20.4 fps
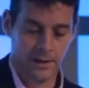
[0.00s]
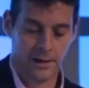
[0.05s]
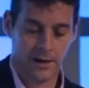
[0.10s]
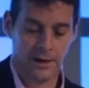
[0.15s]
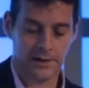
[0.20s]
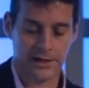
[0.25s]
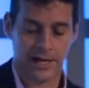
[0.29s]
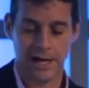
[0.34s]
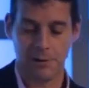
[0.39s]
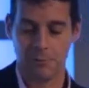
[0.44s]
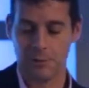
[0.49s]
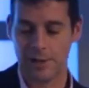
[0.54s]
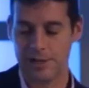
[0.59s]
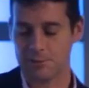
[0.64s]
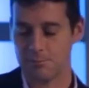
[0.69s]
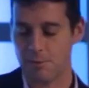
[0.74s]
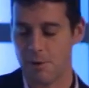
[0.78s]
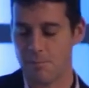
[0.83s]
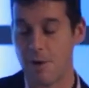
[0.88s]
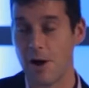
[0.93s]
Okay, well
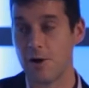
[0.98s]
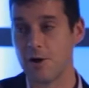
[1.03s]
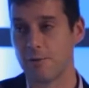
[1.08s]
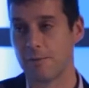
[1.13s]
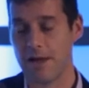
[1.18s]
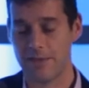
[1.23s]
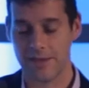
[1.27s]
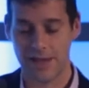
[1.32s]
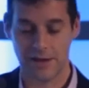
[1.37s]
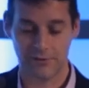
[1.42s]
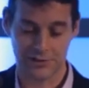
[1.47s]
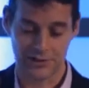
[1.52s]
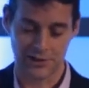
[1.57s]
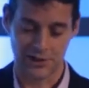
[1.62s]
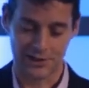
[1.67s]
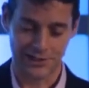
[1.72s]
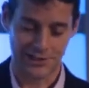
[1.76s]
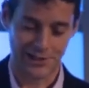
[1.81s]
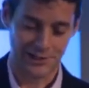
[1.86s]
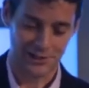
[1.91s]
that's my moan about the
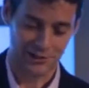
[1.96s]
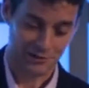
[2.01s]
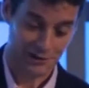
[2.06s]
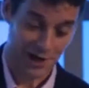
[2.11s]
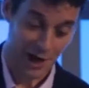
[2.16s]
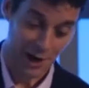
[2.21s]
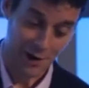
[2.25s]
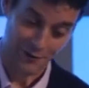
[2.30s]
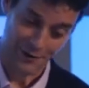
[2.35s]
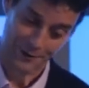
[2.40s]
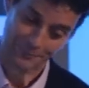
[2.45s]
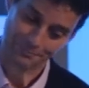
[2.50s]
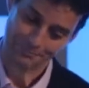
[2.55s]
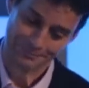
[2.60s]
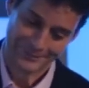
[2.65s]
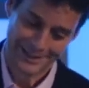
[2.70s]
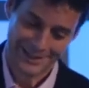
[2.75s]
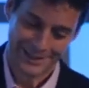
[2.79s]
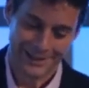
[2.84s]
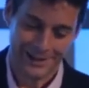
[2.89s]
advertising industry over.
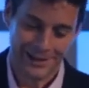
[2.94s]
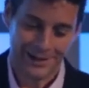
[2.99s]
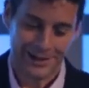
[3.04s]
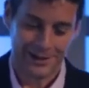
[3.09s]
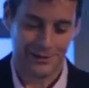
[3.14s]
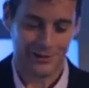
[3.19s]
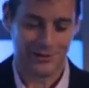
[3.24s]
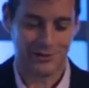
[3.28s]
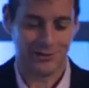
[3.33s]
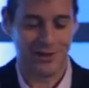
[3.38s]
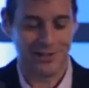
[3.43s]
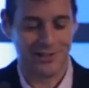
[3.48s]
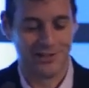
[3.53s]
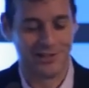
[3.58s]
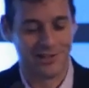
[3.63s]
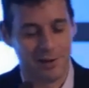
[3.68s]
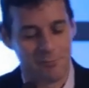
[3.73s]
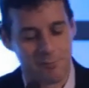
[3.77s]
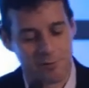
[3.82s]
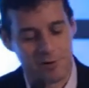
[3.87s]
And I'll try to
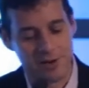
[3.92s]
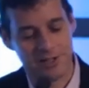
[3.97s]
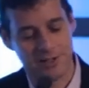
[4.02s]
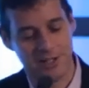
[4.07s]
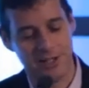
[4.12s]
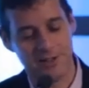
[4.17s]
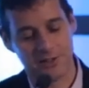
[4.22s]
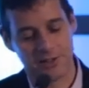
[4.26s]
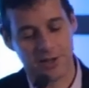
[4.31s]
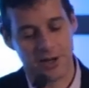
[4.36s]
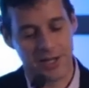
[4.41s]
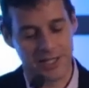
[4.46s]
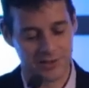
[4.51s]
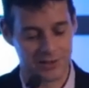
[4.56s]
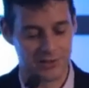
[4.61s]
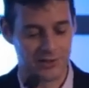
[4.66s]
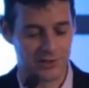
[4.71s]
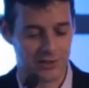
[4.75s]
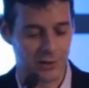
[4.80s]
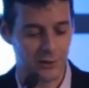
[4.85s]
summarise Insights
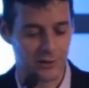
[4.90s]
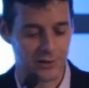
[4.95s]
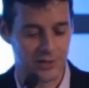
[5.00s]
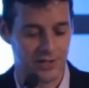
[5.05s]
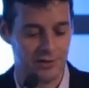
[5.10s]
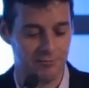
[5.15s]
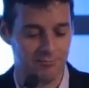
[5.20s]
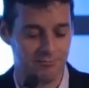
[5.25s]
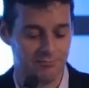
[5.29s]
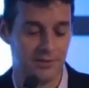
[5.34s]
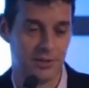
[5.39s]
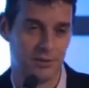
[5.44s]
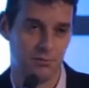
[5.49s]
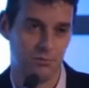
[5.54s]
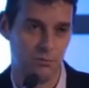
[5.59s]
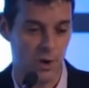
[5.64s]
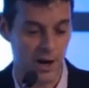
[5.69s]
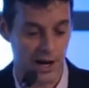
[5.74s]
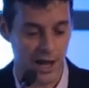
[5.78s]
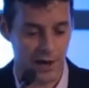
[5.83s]
Consulting's
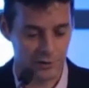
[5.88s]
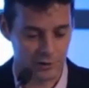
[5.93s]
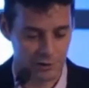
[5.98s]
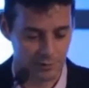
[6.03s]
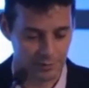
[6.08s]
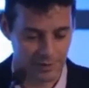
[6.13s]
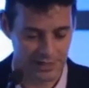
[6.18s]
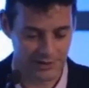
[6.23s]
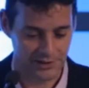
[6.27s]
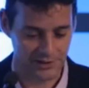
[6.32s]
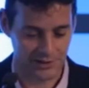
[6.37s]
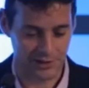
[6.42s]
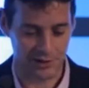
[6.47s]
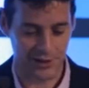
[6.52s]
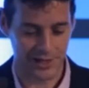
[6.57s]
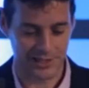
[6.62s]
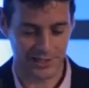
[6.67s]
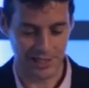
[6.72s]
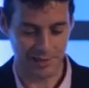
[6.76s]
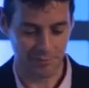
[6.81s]
100+
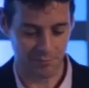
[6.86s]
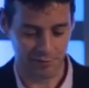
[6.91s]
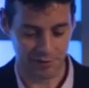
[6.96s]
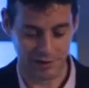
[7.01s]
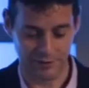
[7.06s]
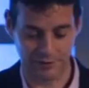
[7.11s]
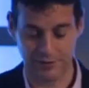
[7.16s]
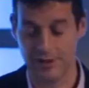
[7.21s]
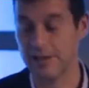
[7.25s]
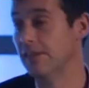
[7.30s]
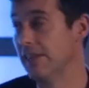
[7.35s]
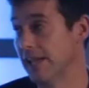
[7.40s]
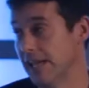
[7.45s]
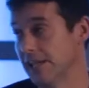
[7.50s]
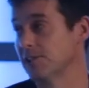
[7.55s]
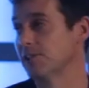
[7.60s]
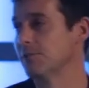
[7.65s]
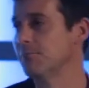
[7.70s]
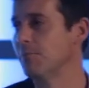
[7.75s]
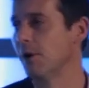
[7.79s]
slide debrief in
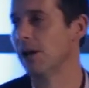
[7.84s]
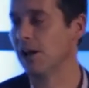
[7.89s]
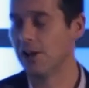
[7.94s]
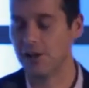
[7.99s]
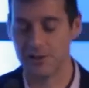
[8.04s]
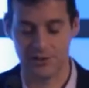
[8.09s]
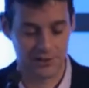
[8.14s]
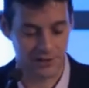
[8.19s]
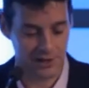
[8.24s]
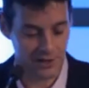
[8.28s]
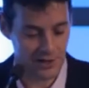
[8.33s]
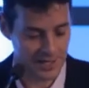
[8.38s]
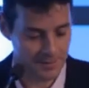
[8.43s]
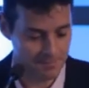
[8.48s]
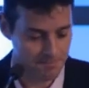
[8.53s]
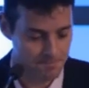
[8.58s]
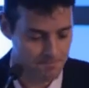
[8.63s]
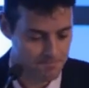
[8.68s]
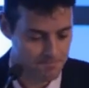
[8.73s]
this, my last slide.